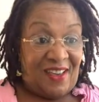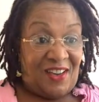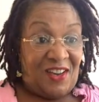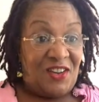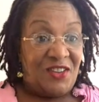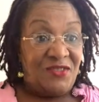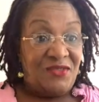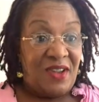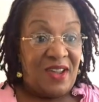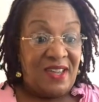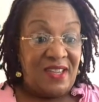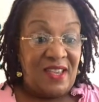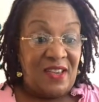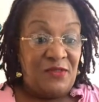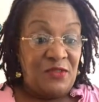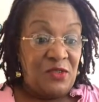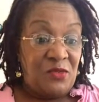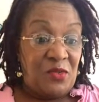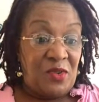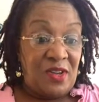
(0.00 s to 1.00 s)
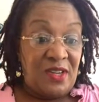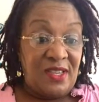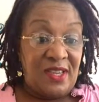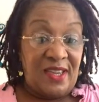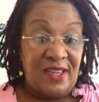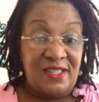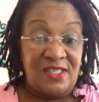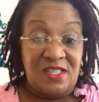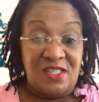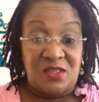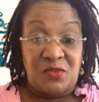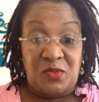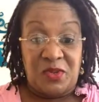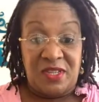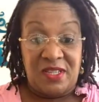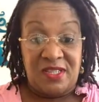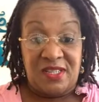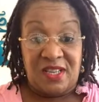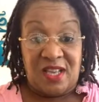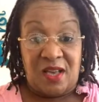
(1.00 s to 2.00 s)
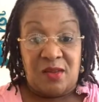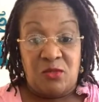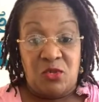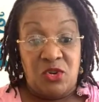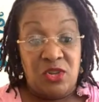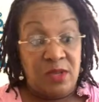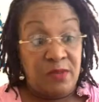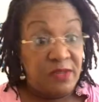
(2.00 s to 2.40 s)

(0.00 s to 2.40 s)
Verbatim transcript: All right, everyone. I just wanted to come on.